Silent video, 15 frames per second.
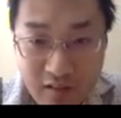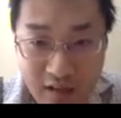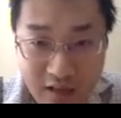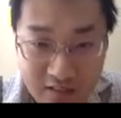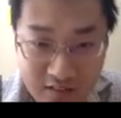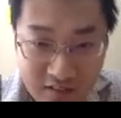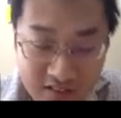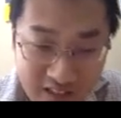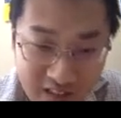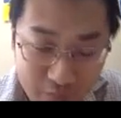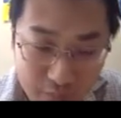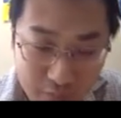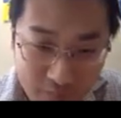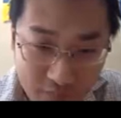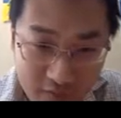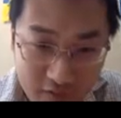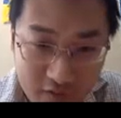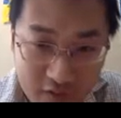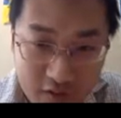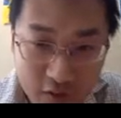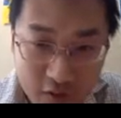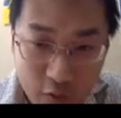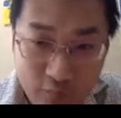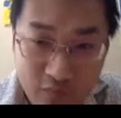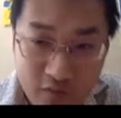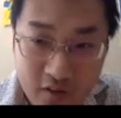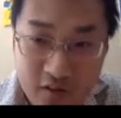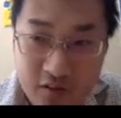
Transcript: last step. So